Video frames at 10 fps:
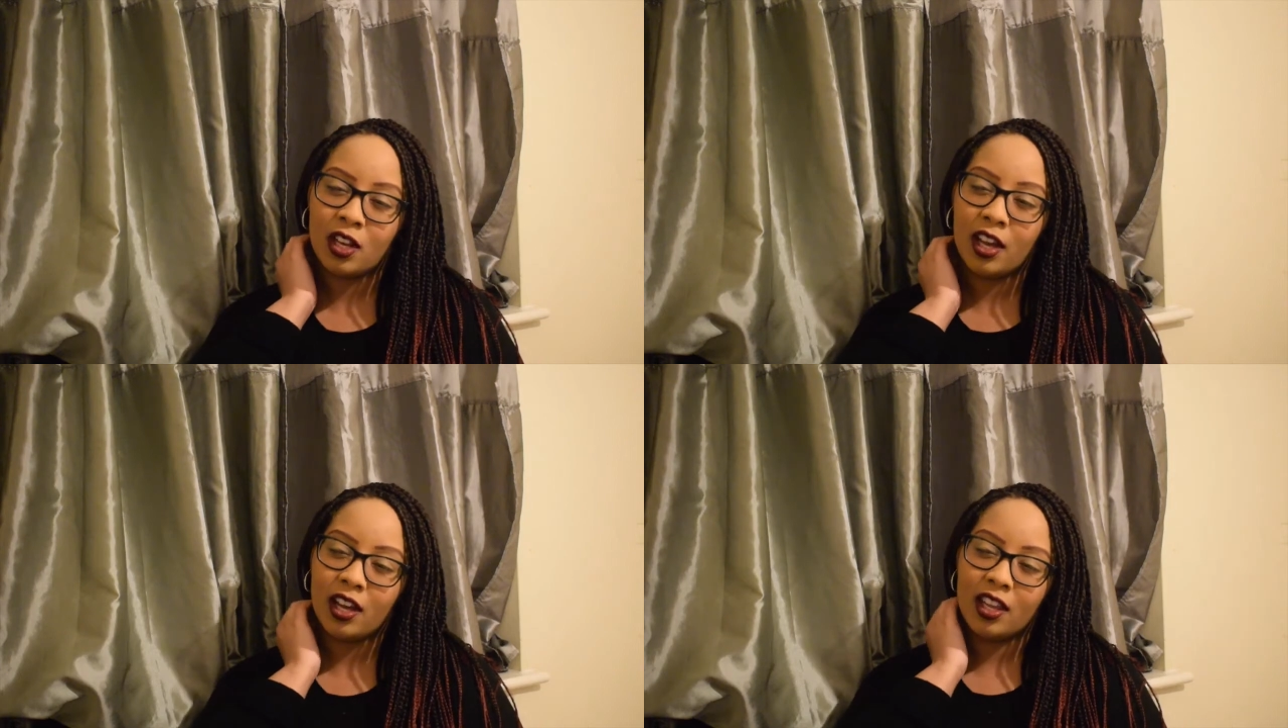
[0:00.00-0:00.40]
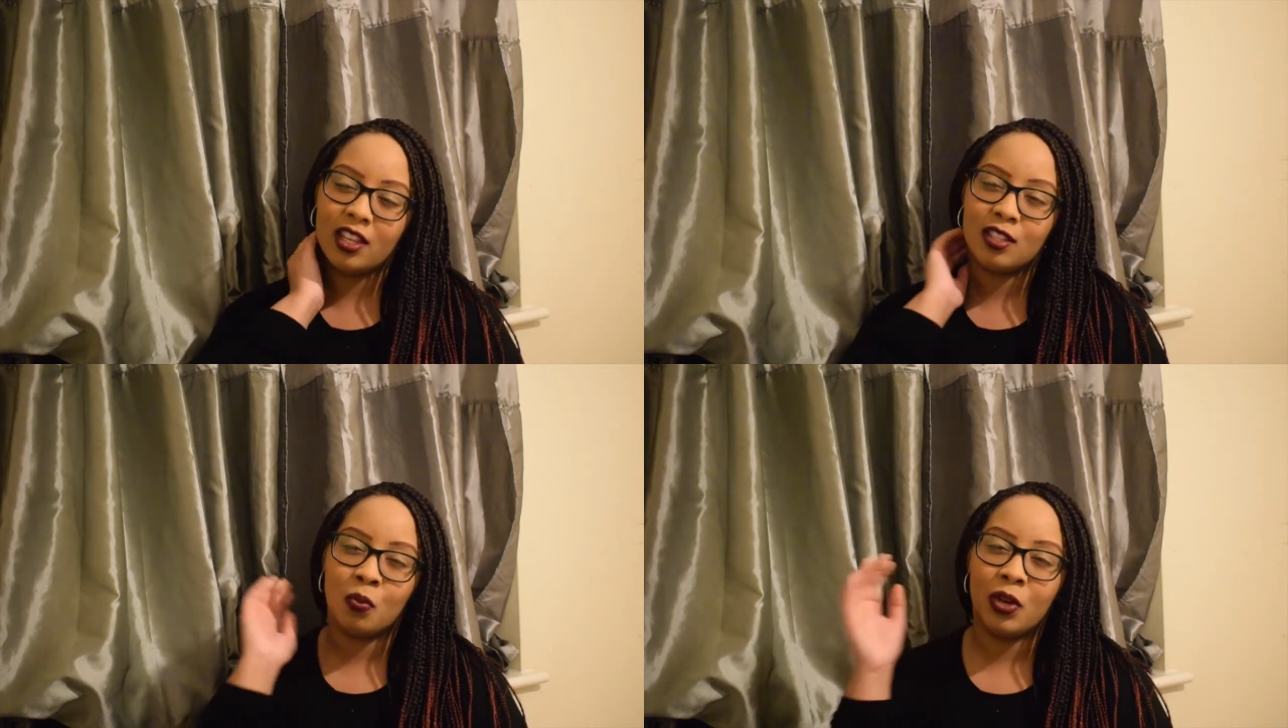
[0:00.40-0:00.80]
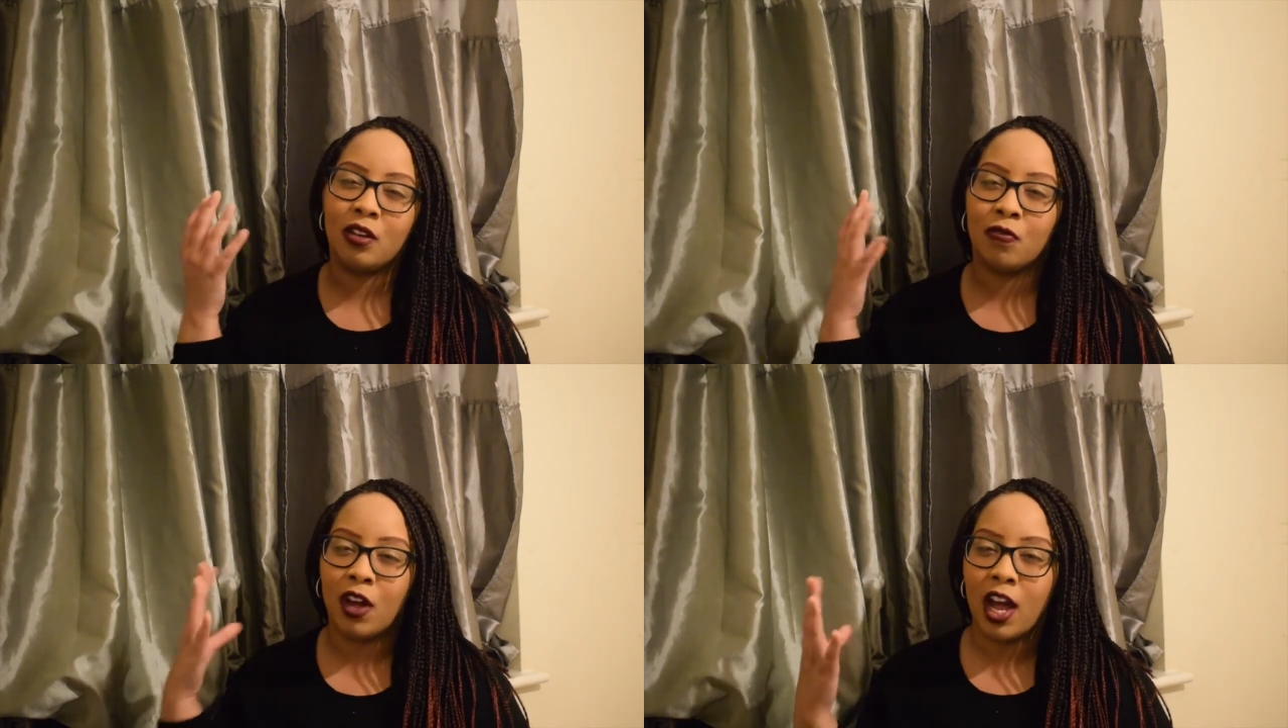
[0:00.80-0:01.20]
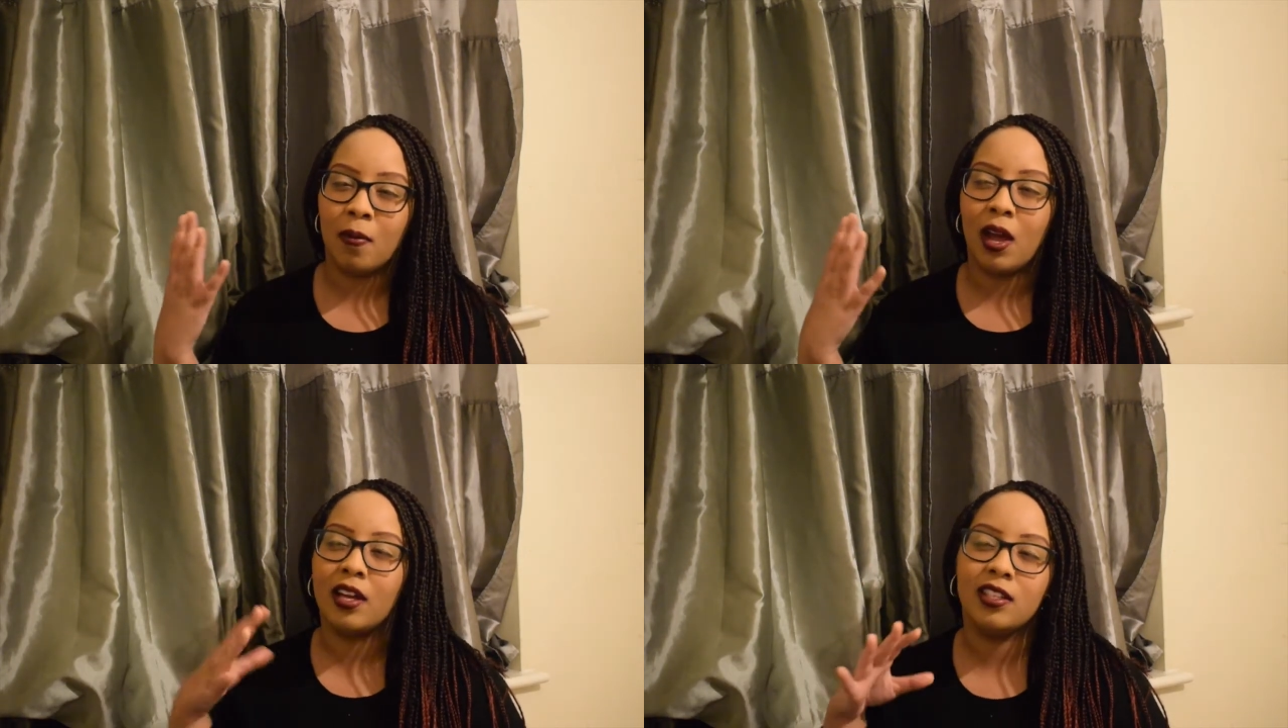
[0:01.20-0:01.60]
Like, and there's a weird
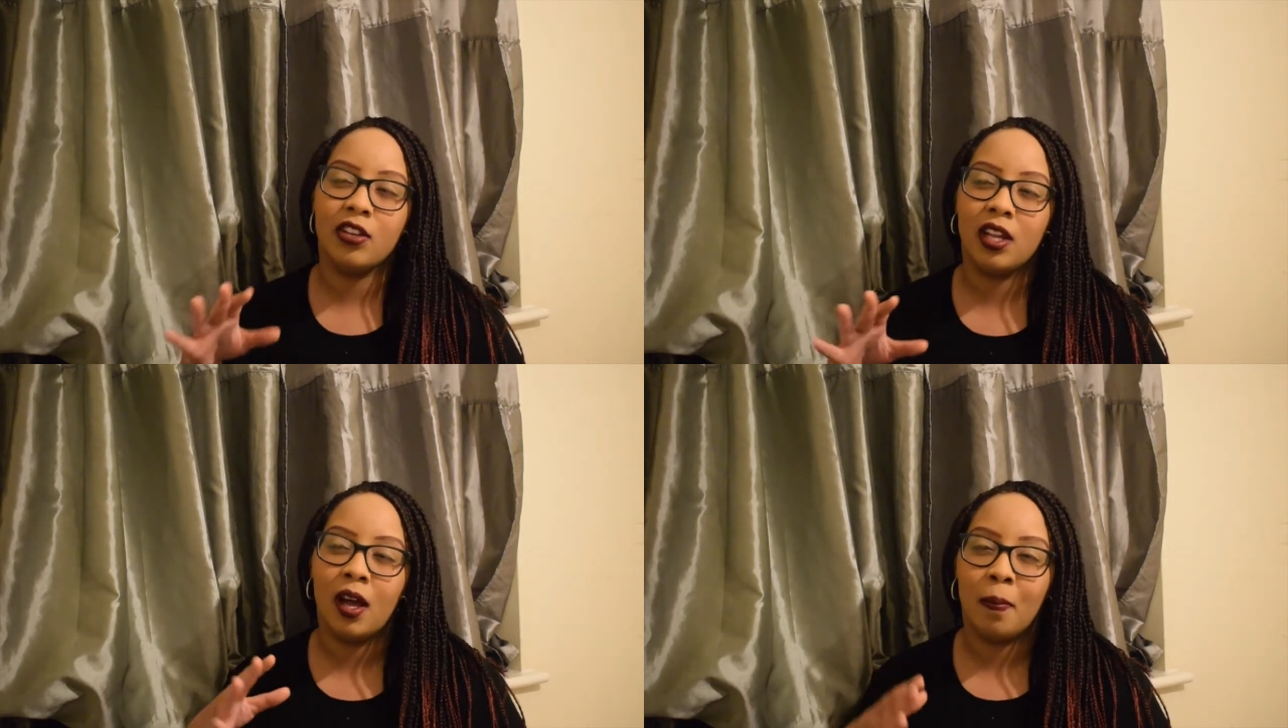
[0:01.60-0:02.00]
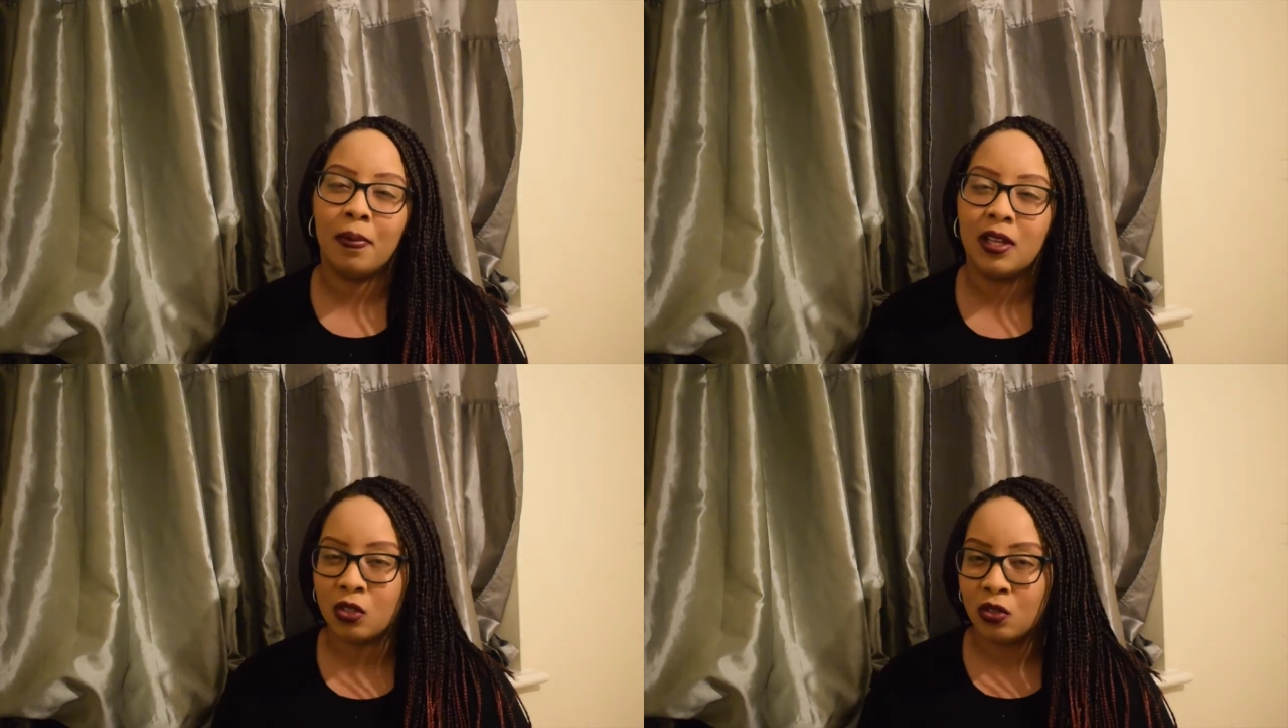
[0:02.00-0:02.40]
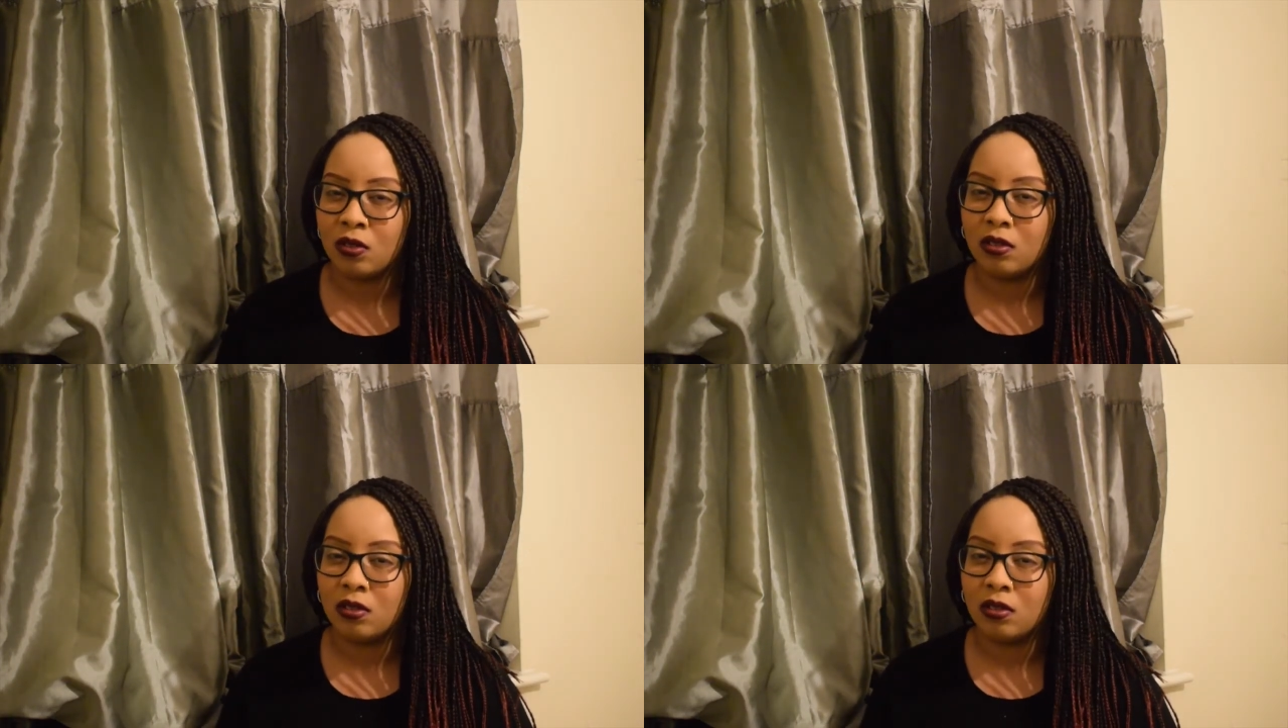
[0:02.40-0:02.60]
vibe. Like, I can tell they're like pissed.